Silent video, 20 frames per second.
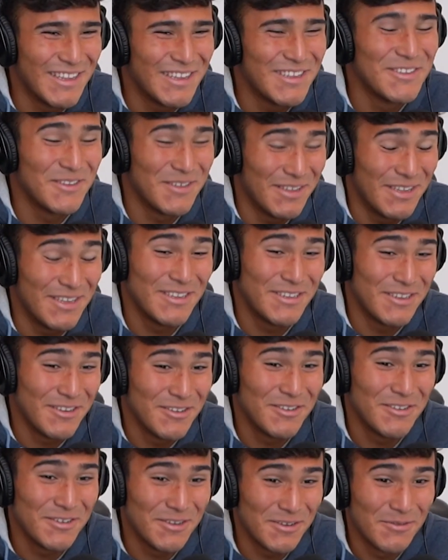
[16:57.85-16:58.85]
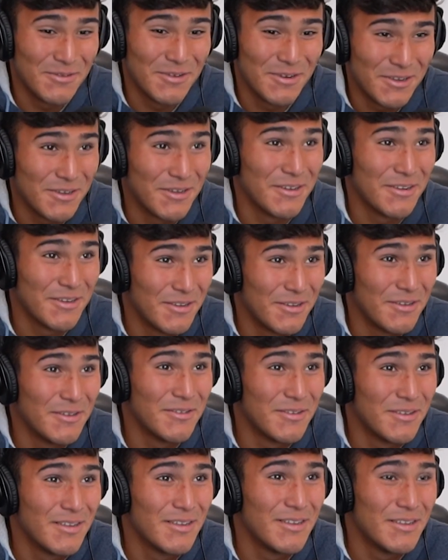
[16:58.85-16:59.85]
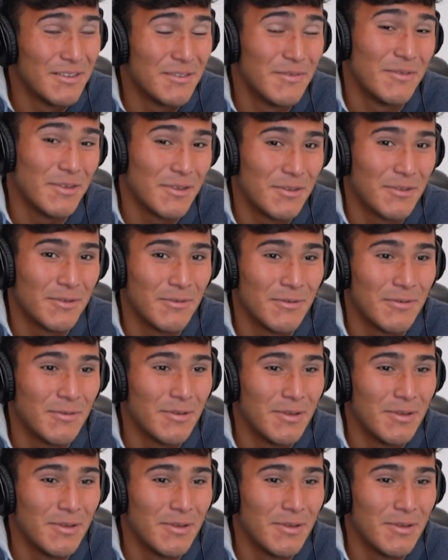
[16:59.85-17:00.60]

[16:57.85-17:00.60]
It's honestly really good, you know? It's really cool.